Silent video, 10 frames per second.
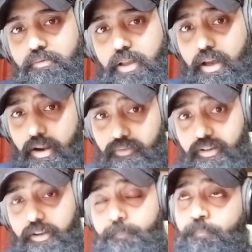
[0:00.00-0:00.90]
the
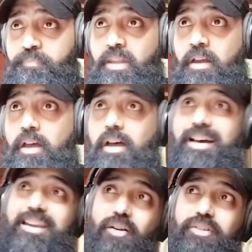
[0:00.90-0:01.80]
currency?
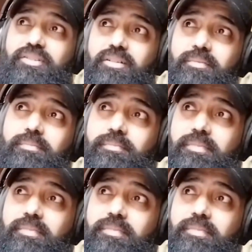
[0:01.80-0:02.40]
Now it's a